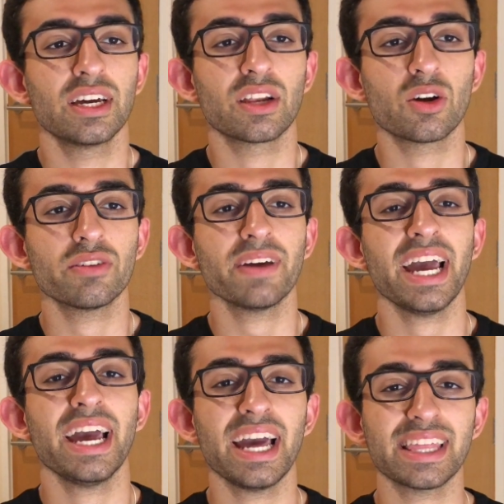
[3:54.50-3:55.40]
a lot of
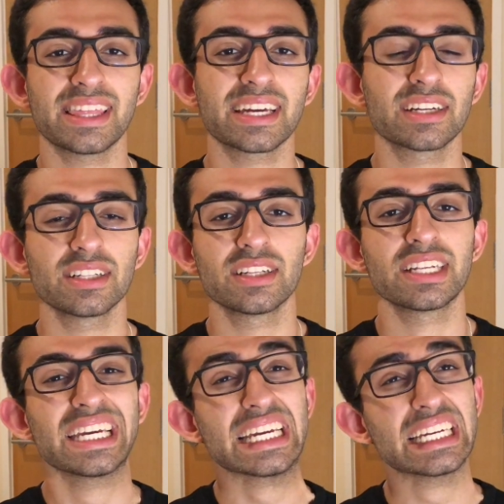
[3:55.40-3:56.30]

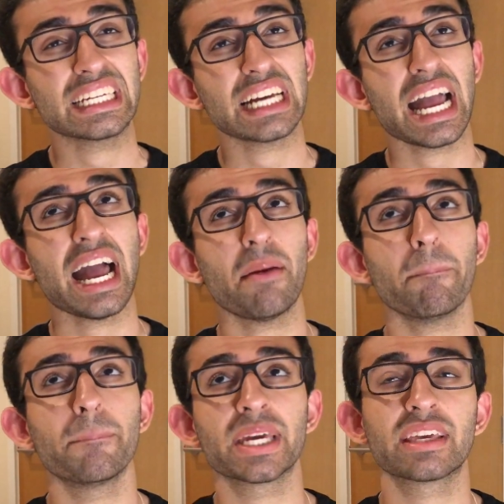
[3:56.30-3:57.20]
ethically
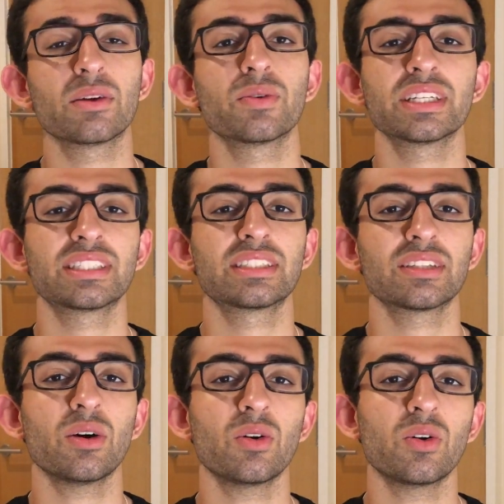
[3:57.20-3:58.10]
ambiguous
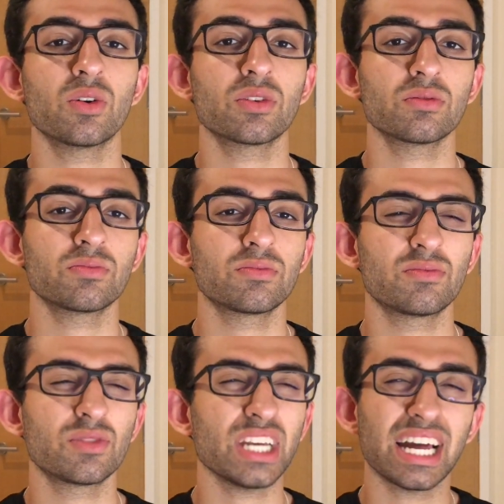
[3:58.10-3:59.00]
or
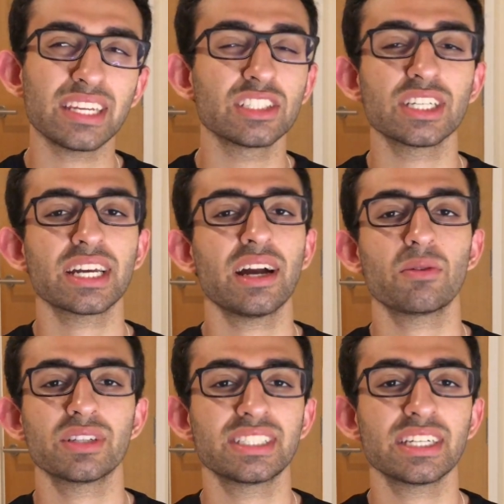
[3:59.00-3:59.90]
challenging, I
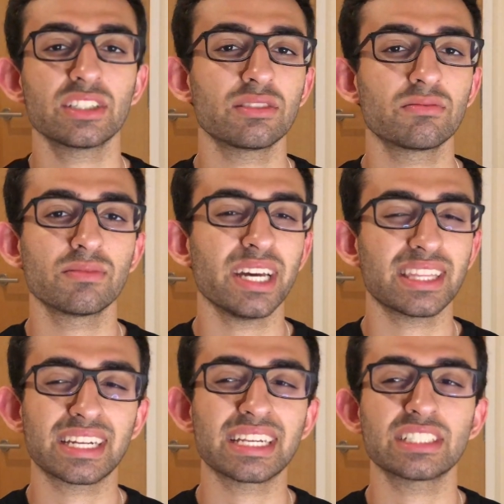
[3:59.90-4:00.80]
want to say
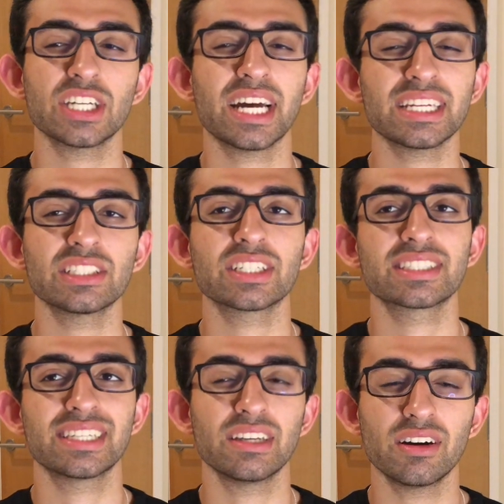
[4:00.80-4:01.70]
ethically challenging
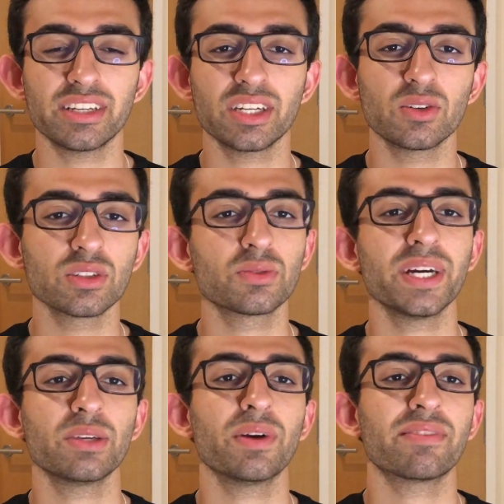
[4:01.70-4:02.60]
scenarios where
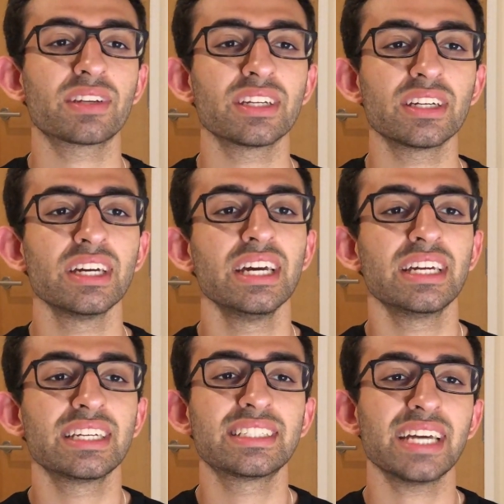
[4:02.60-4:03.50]
you have to
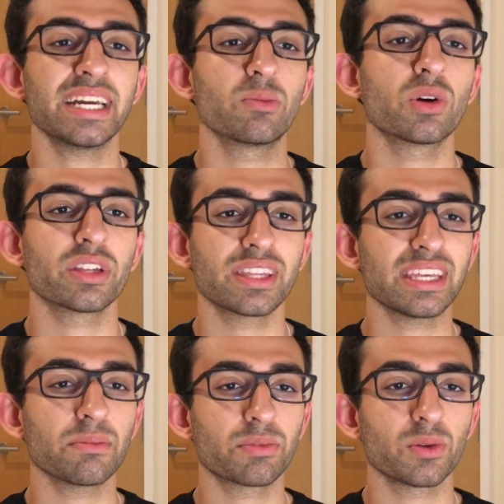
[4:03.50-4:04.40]
decide what
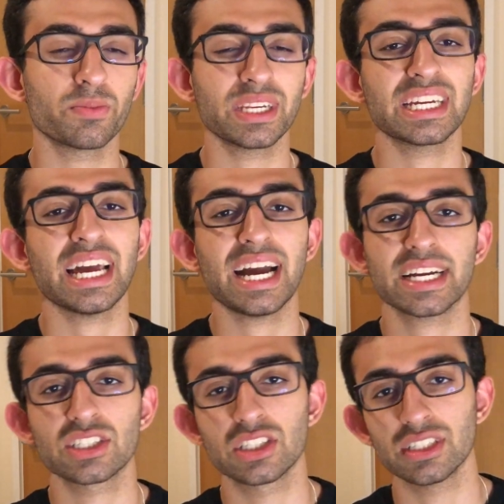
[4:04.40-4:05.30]
the appropriate
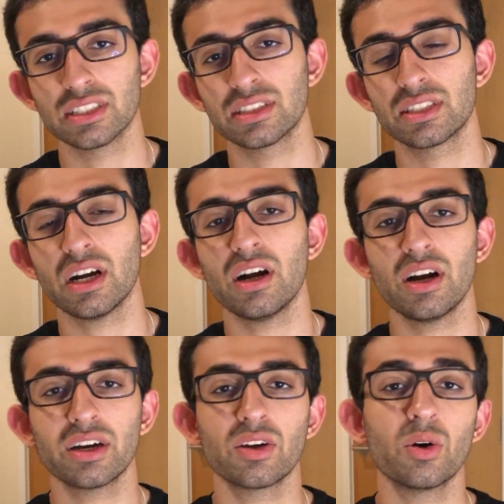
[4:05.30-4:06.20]
actions
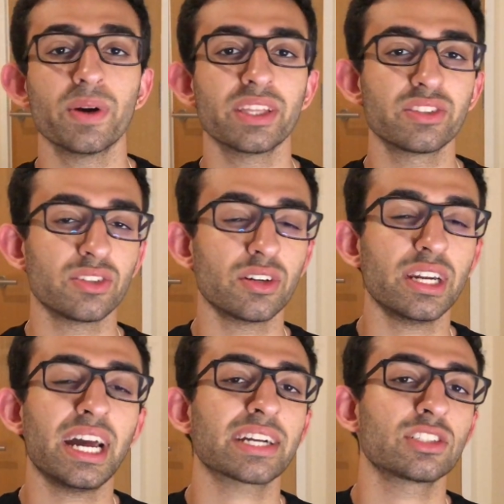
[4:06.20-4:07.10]
are or whether certain
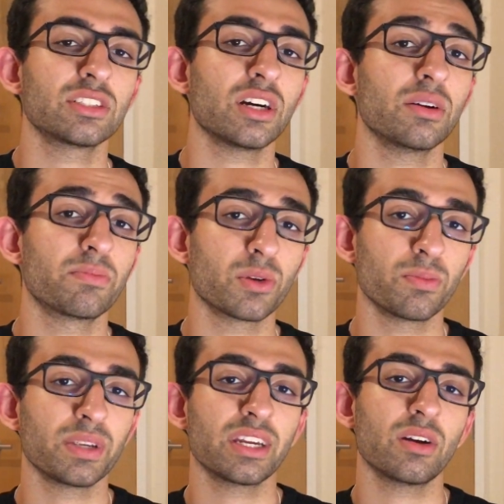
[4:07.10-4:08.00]
actions are
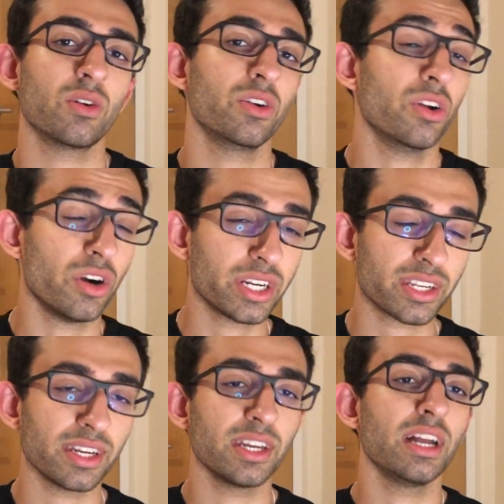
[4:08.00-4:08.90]
appropriate or not.
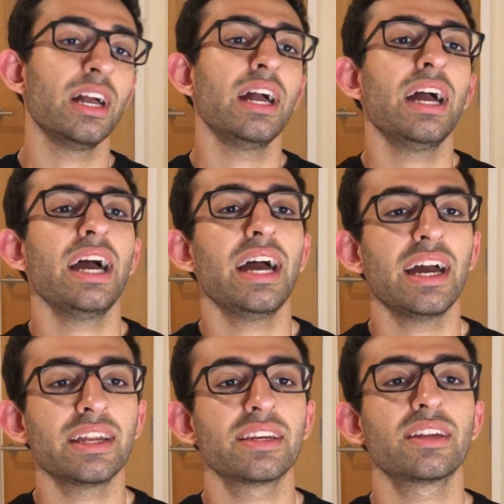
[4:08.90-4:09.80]

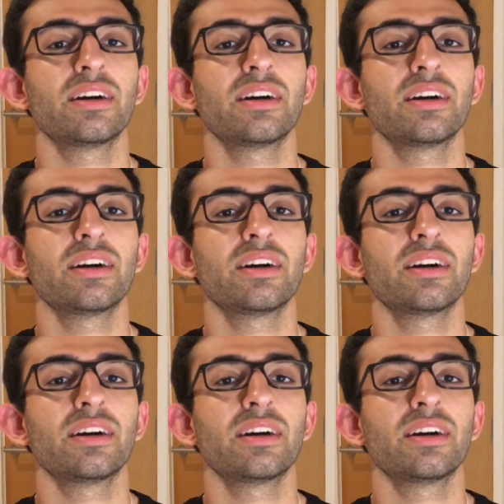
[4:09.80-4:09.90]
And